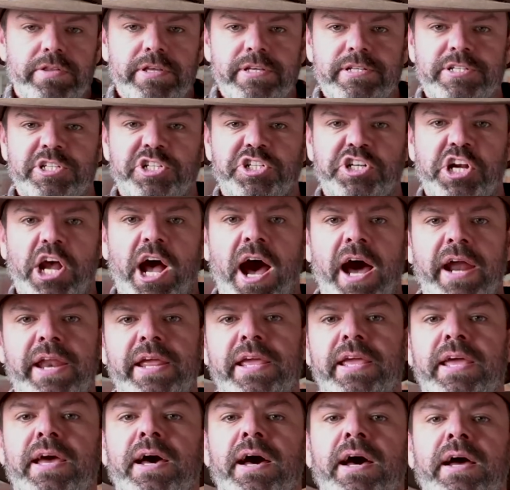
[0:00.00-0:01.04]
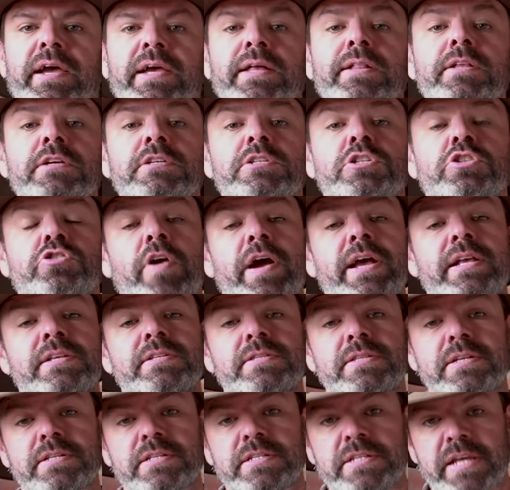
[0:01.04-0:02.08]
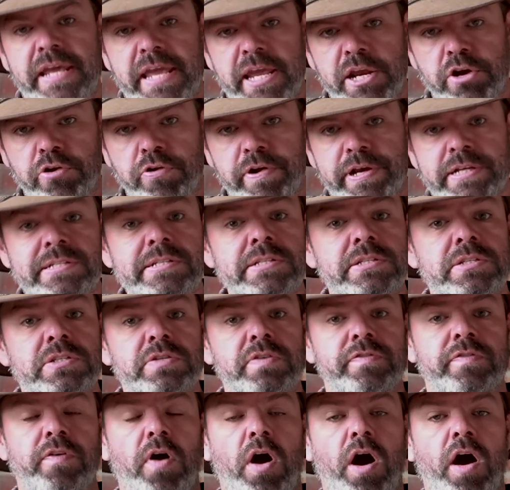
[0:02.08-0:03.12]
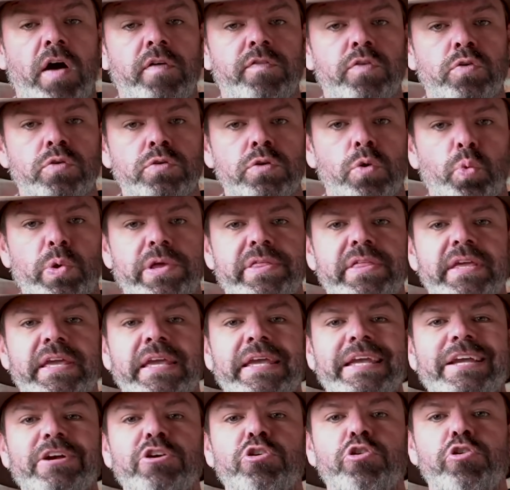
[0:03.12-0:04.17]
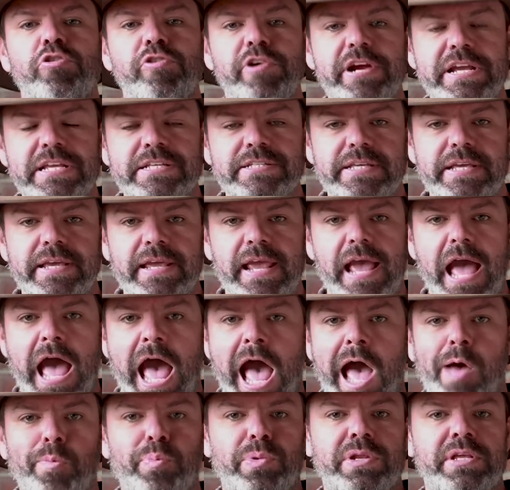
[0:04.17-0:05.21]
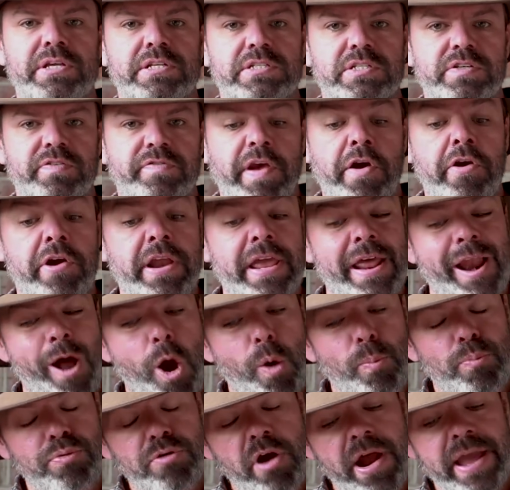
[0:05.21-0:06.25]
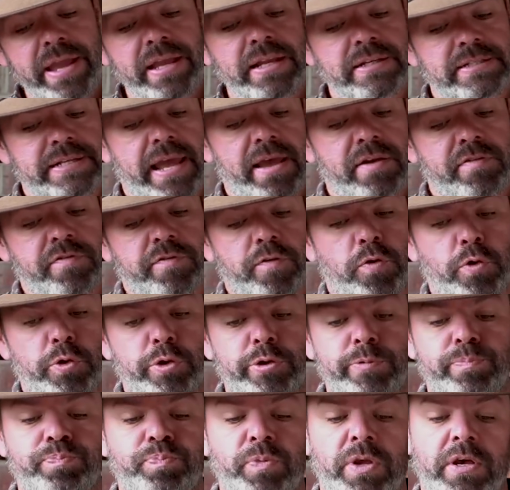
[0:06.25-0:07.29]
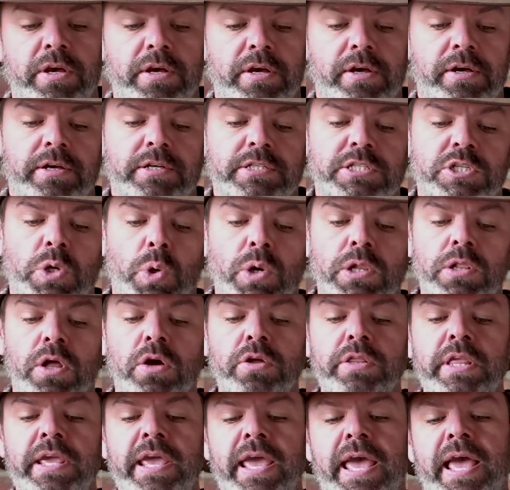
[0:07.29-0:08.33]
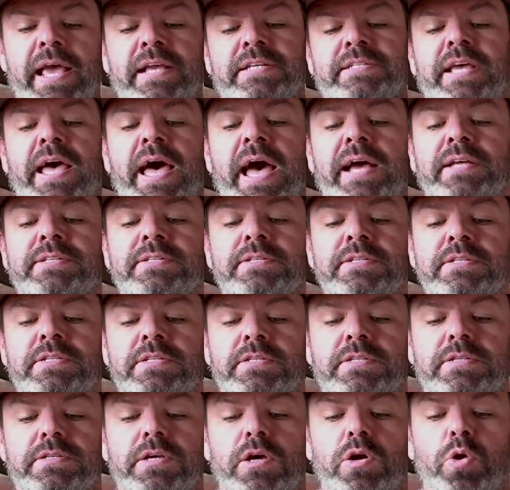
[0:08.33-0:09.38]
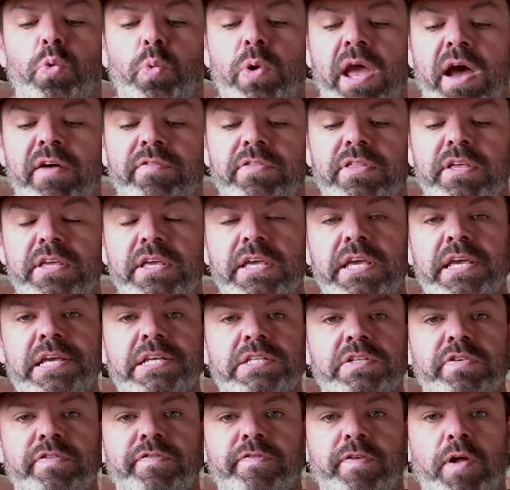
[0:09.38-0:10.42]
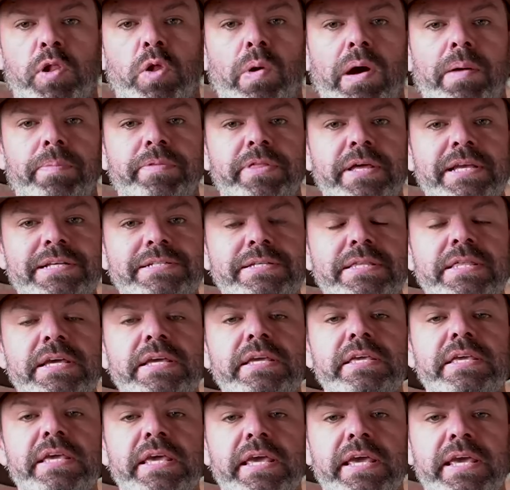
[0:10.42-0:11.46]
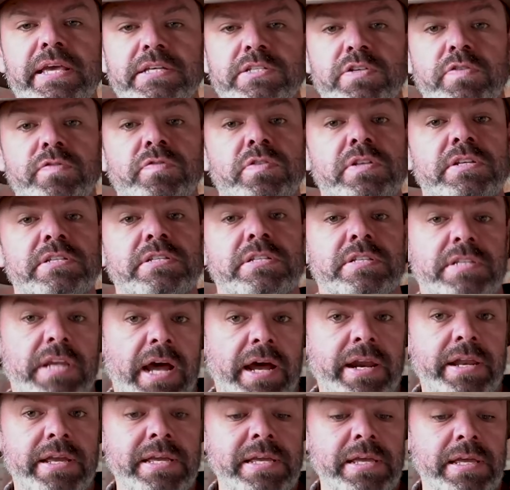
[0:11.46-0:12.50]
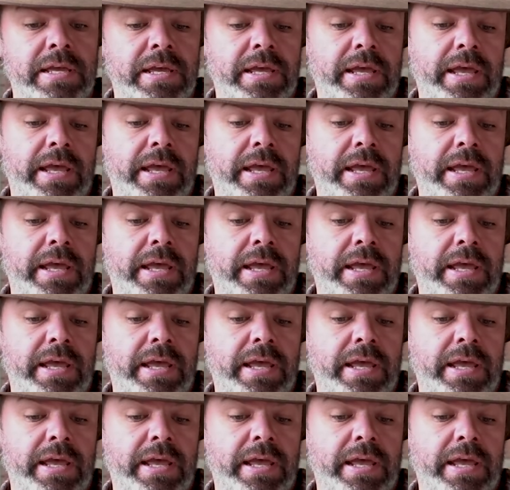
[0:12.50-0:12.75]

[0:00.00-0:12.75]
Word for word: this chart here illustrates the decrease in survival with increasing apnea severity, and I'll break it down for you. So along the x-axis, we have the years of follow-up. These are the years of the study,